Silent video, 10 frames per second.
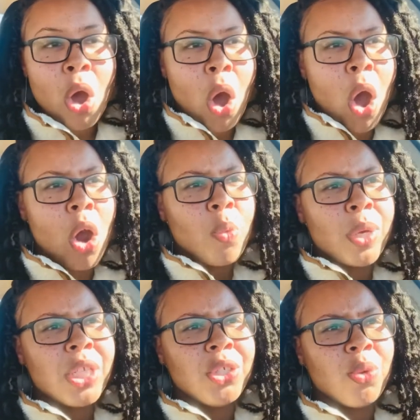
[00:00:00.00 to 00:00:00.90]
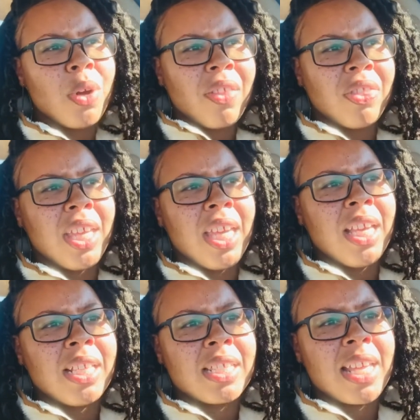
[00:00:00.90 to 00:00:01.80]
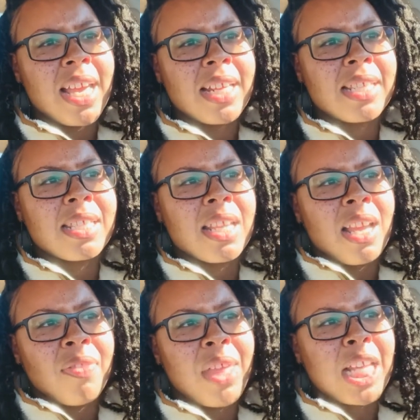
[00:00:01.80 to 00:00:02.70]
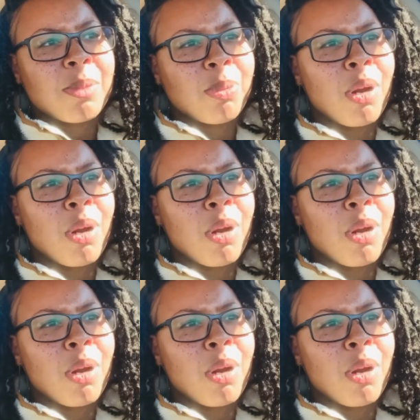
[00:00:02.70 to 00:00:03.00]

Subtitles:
Are we doing things that's